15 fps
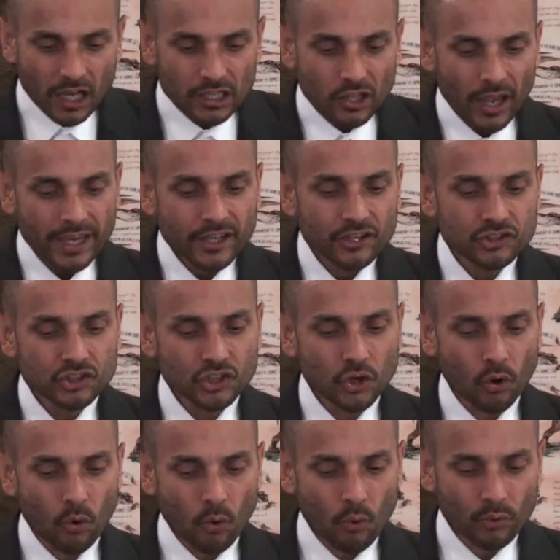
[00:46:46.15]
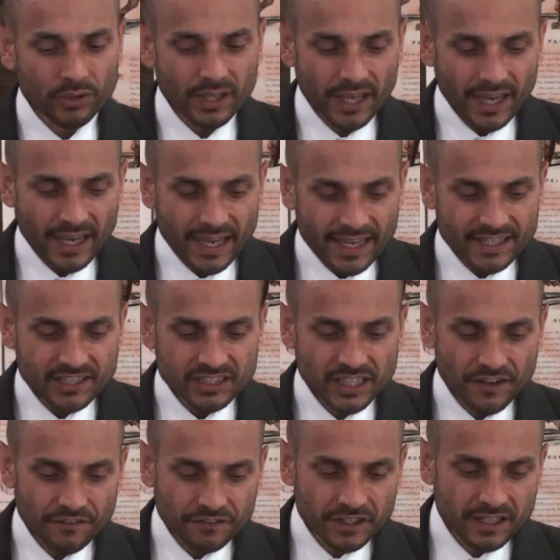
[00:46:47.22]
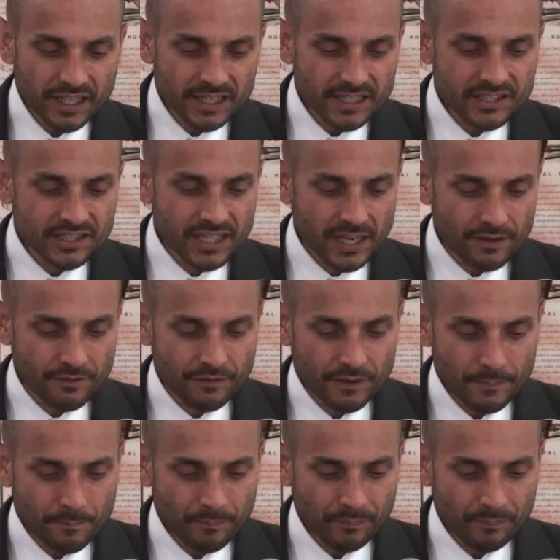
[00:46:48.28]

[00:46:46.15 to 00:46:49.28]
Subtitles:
like as corn is sifted in a sieve.